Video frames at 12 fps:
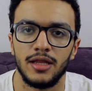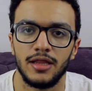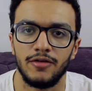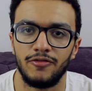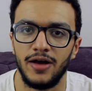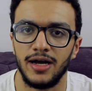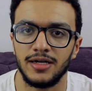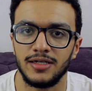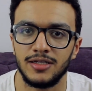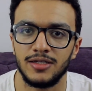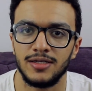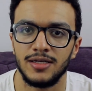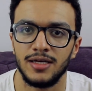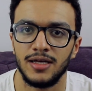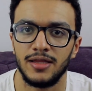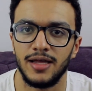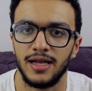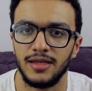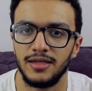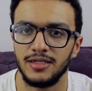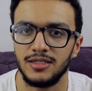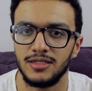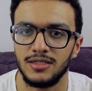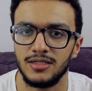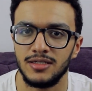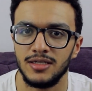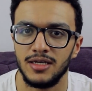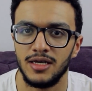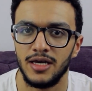the fact that this